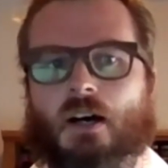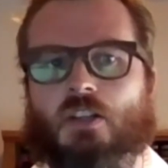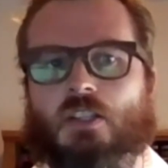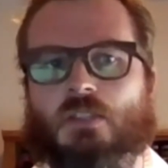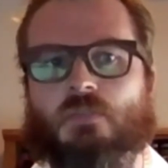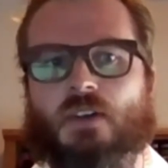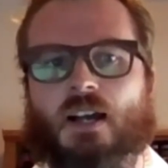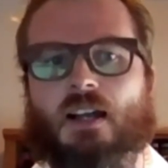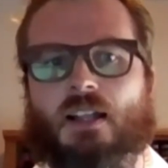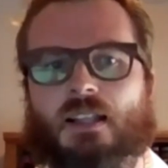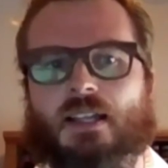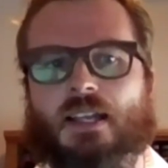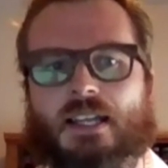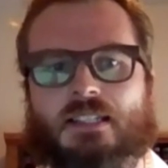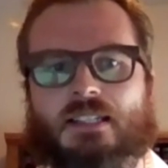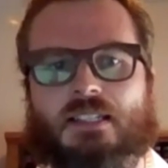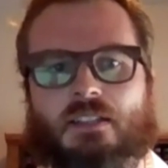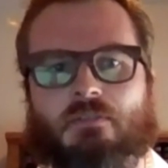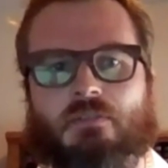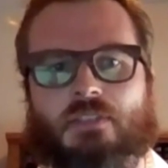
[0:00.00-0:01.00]
House File
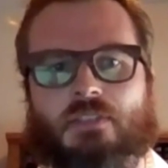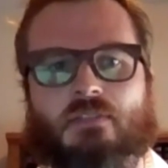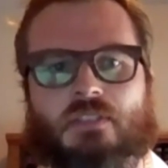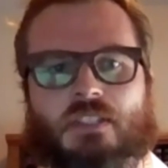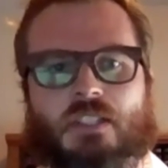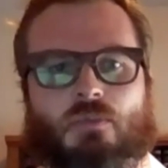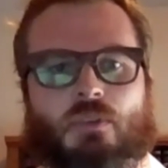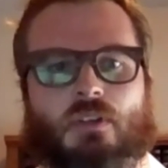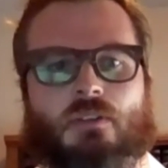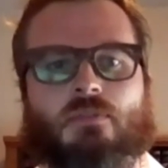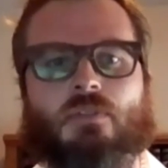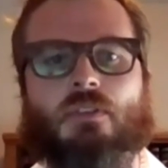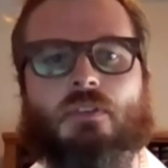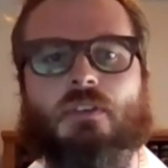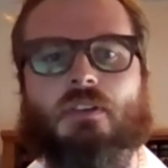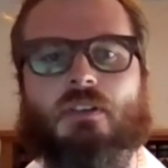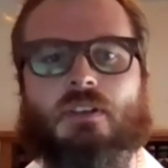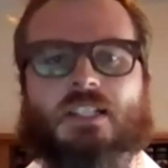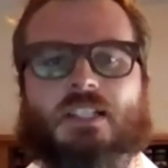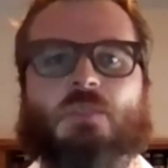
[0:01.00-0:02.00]
1850 would
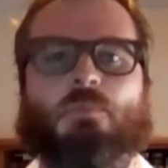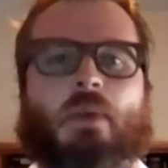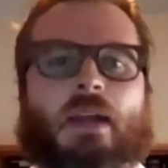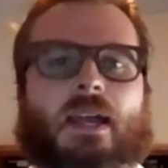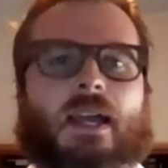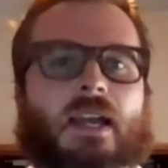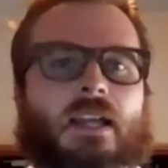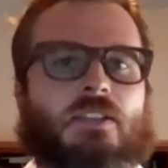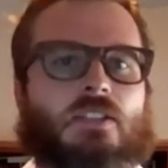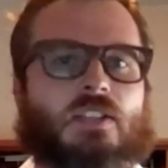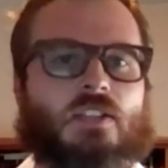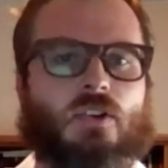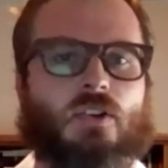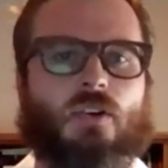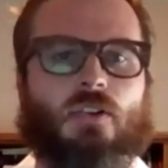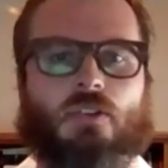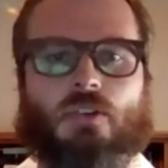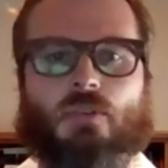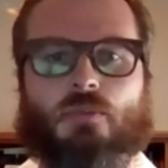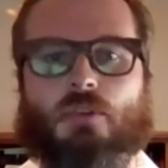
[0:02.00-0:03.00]
further expand
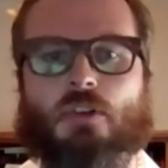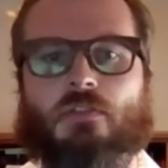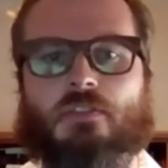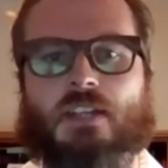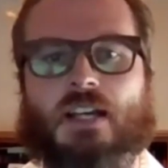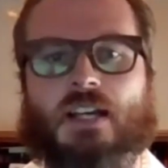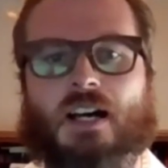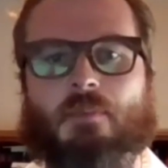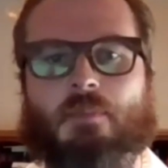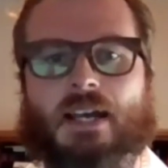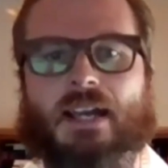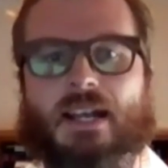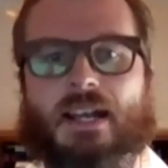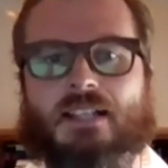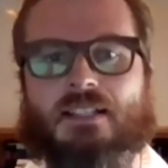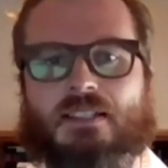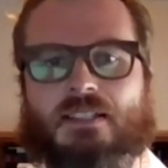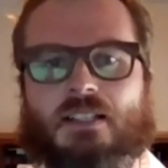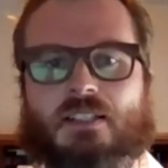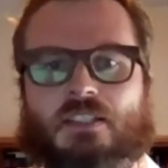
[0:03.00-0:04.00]
solar rooftop
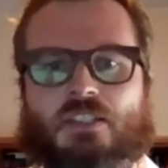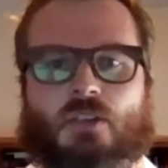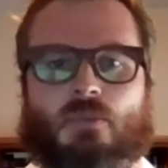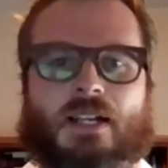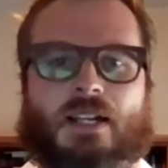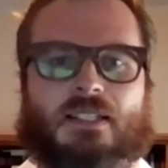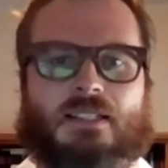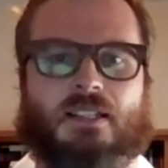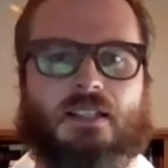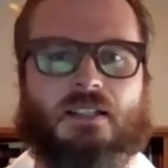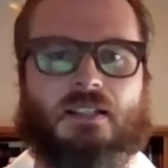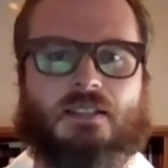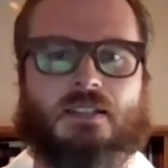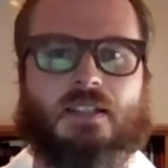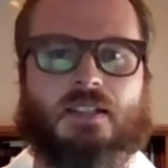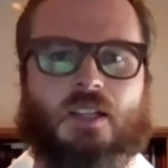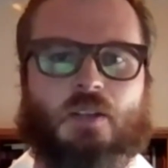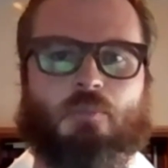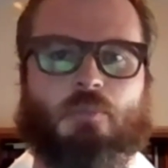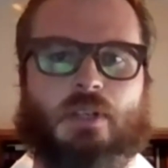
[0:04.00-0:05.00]
access to
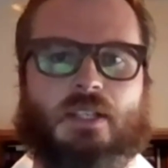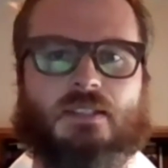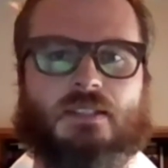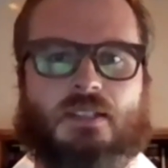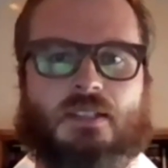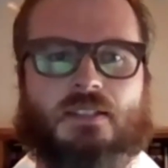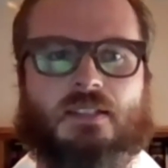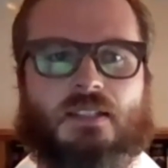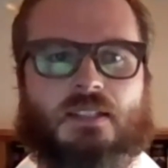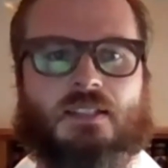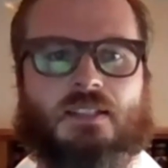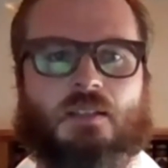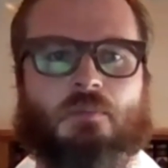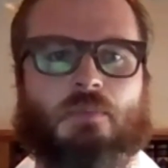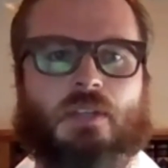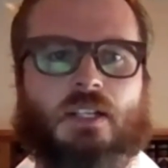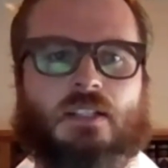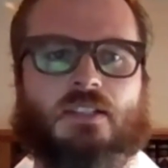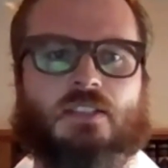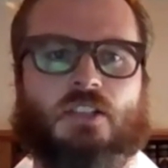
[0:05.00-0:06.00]
residents and businesses in
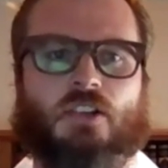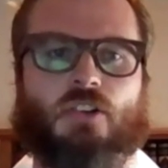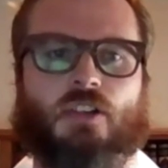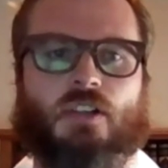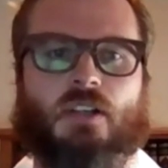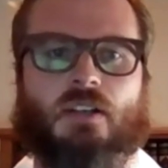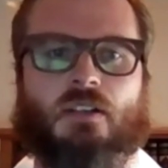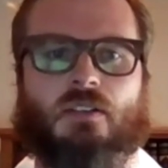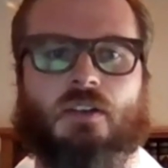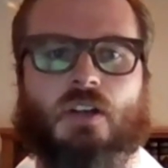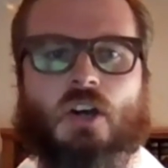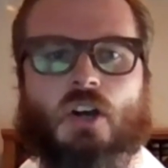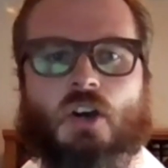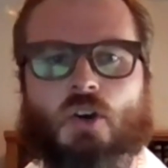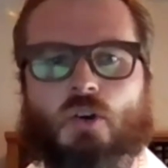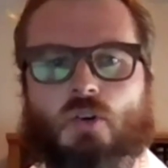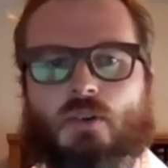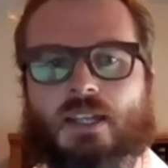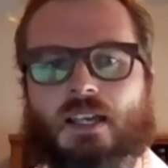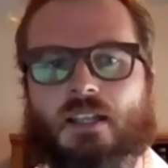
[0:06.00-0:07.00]
Minnesota
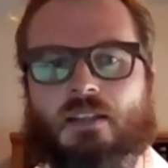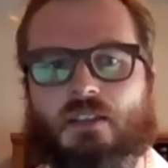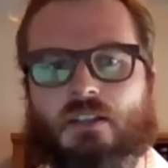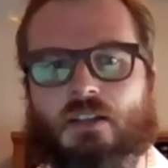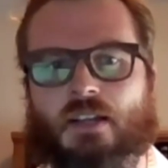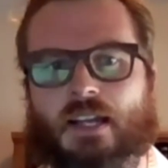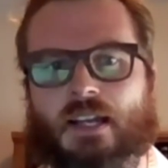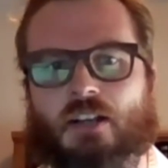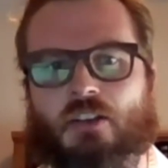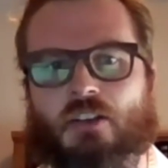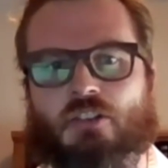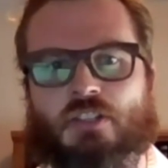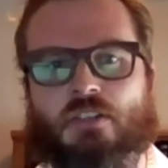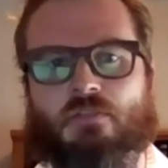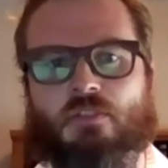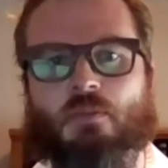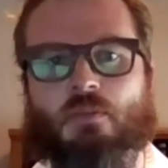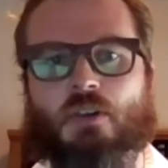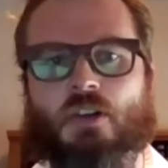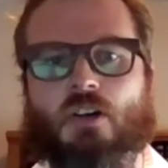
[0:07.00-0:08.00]
who get their
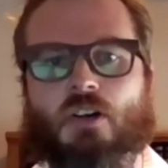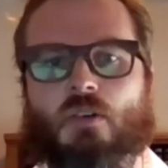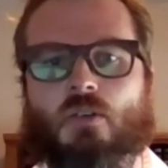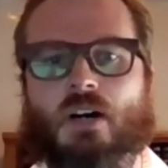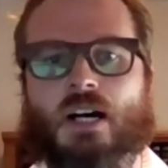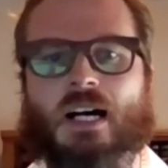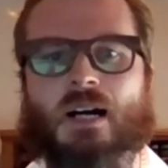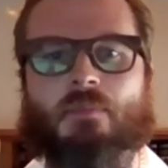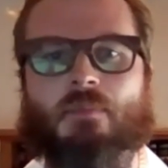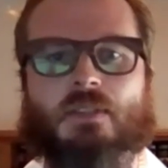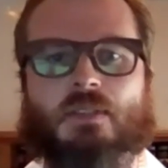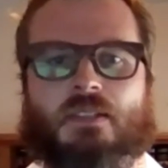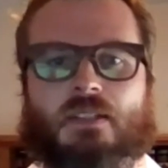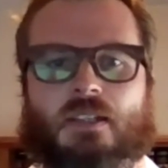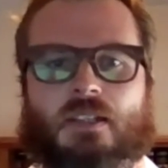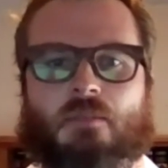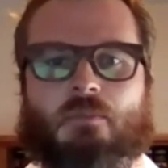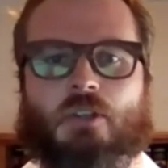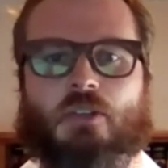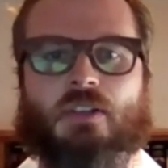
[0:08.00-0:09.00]
energy from co-ops
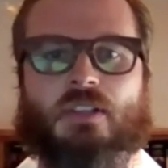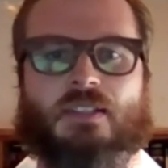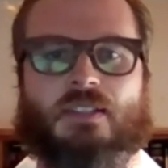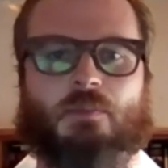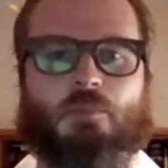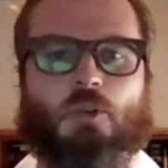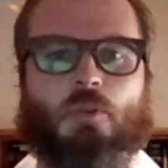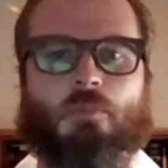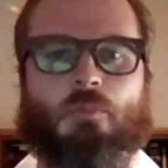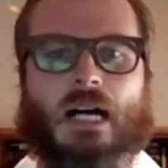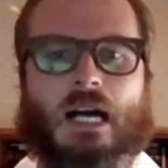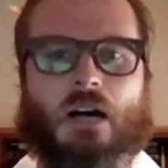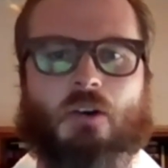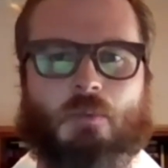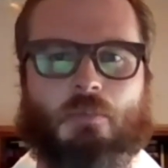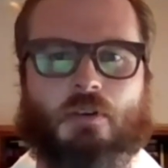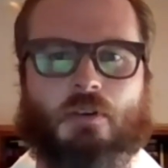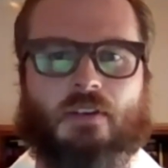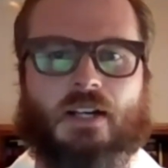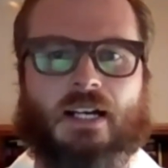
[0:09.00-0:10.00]
and municipal
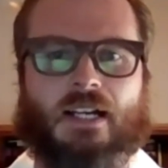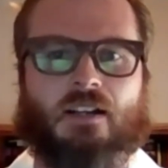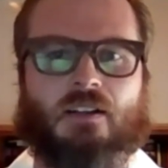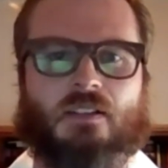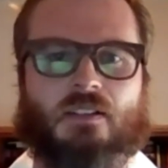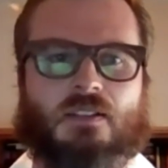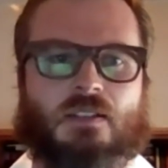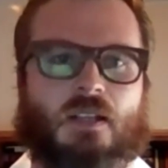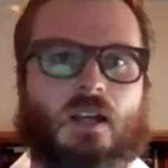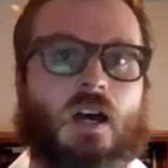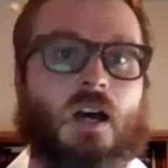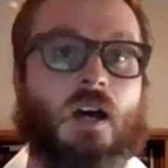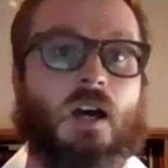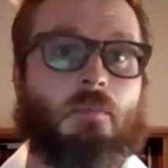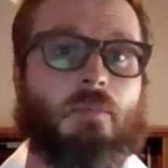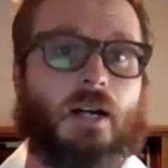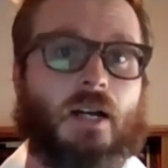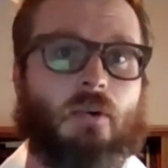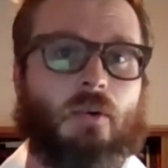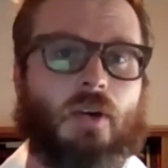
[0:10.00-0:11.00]
power providers
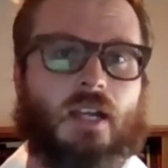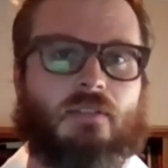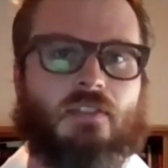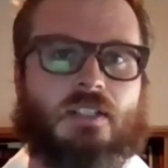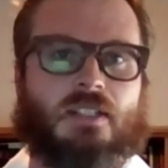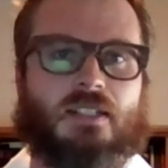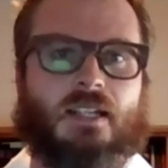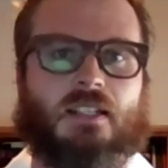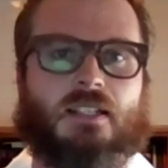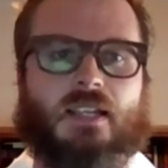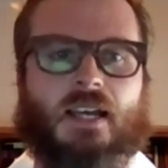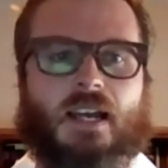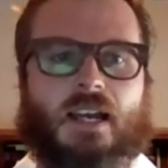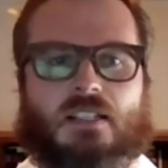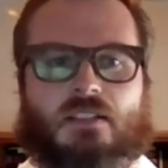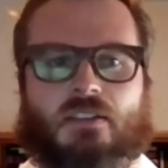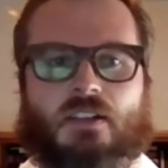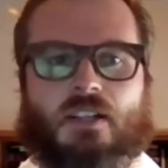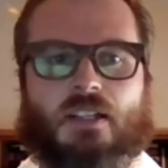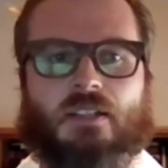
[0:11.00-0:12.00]
by way of a state
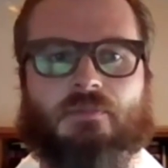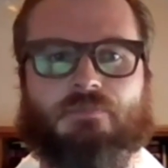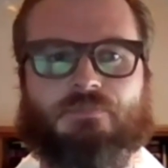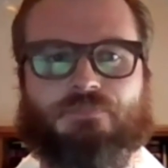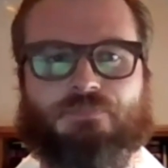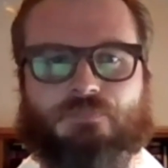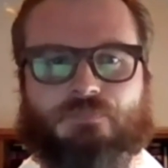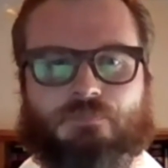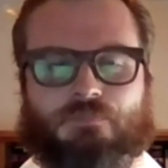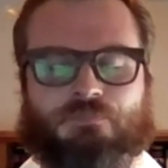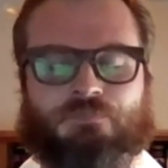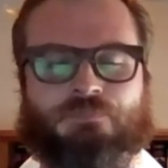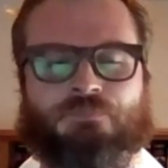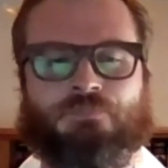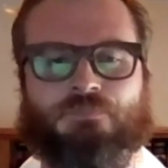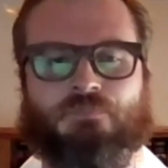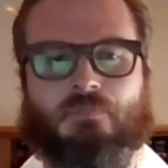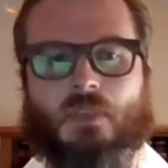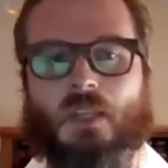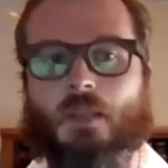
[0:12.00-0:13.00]
tax credit.
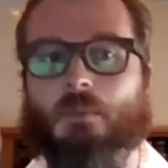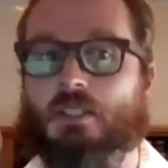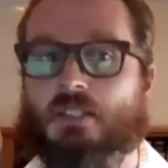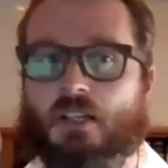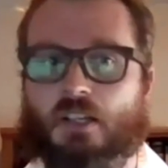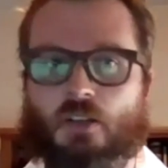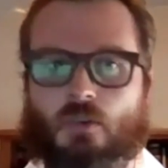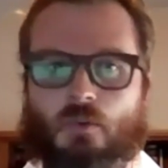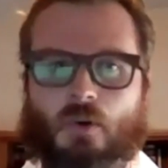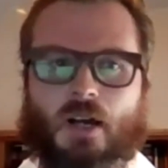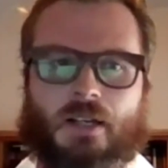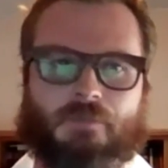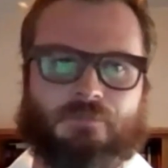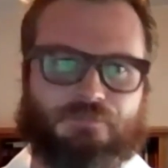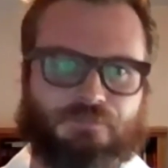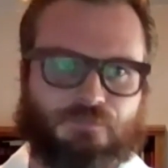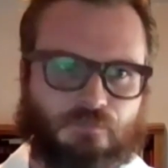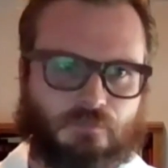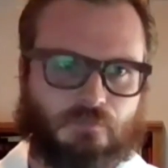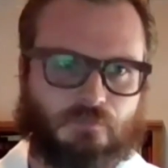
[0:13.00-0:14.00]
Let me tell you why.